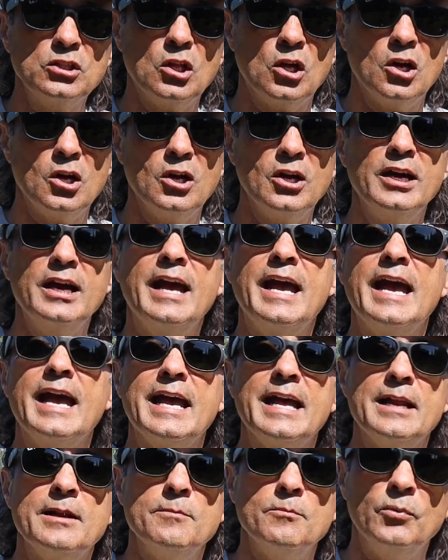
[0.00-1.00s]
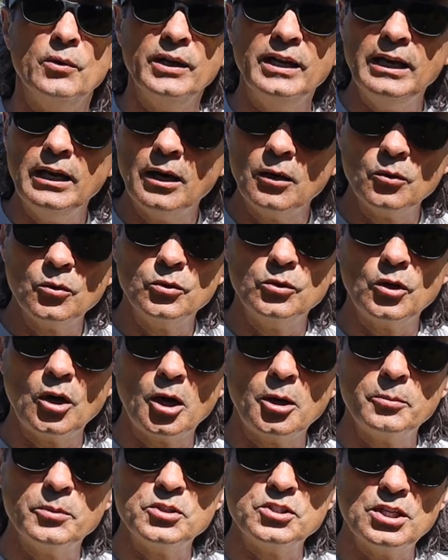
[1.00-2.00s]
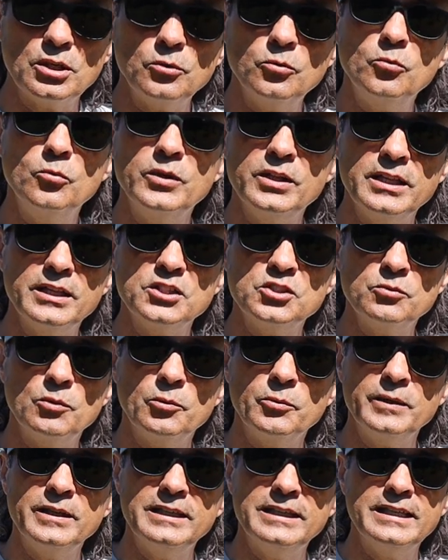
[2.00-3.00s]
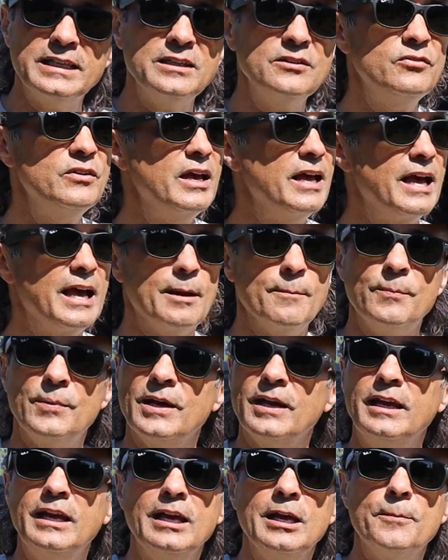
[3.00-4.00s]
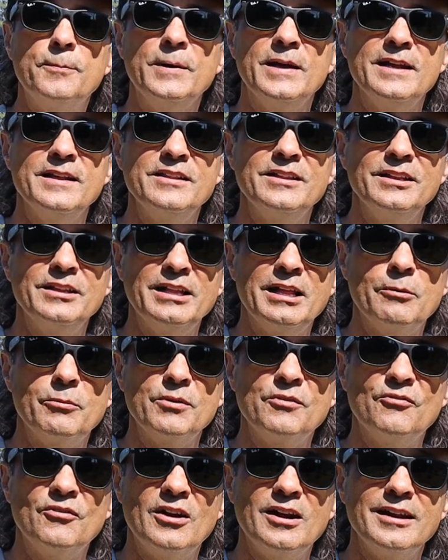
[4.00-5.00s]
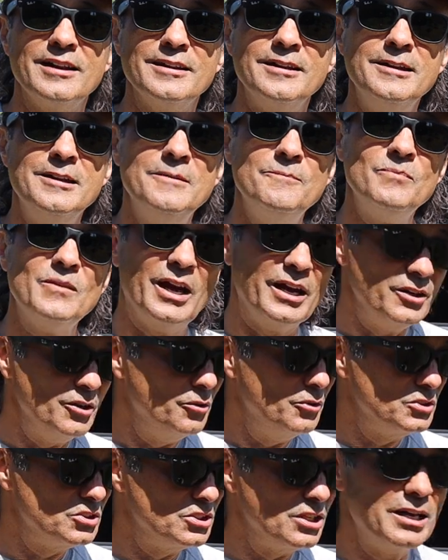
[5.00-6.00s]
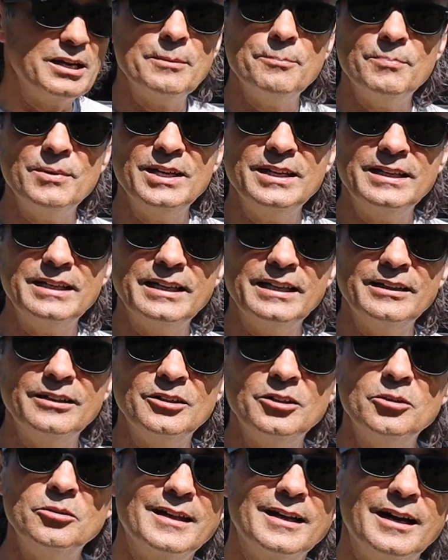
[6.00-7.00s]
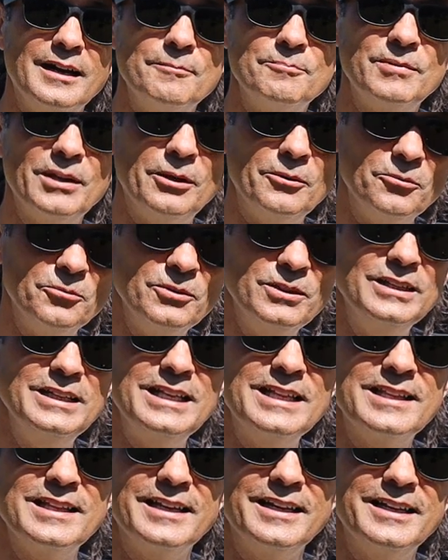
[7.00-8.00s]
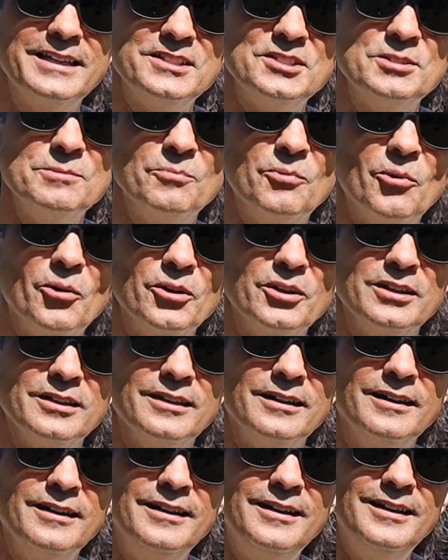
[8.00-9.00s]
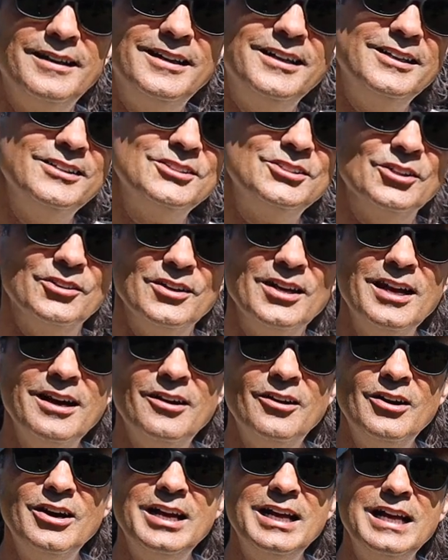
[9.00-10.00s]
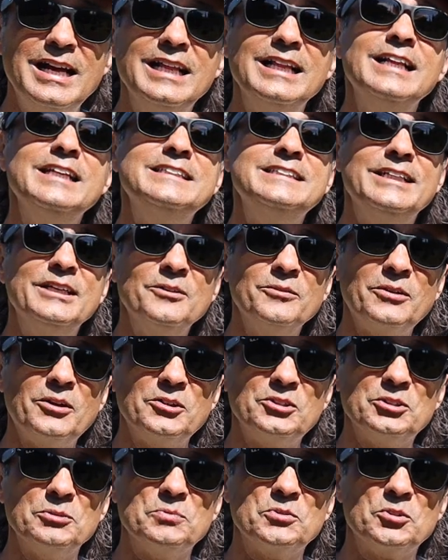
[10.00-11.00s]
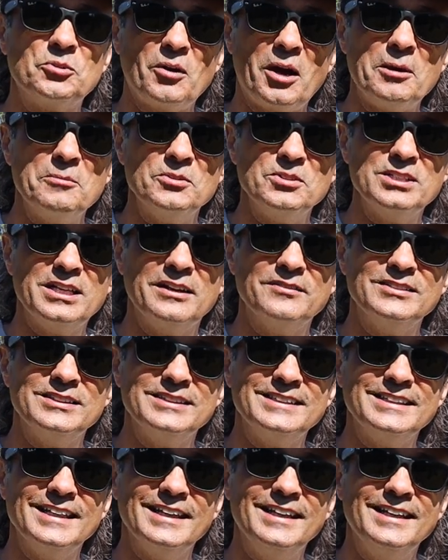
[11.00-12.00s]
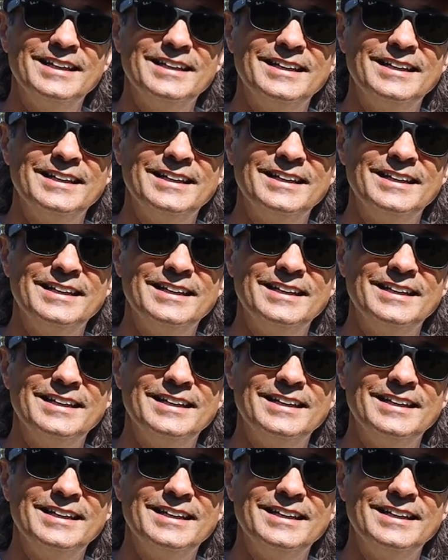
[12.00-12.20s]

along and bringing our own garbage out with us when we leave and picking up anything that we find. I know it's not a big deal, but I really think it's important. So now let's hear what our subscribers have to say.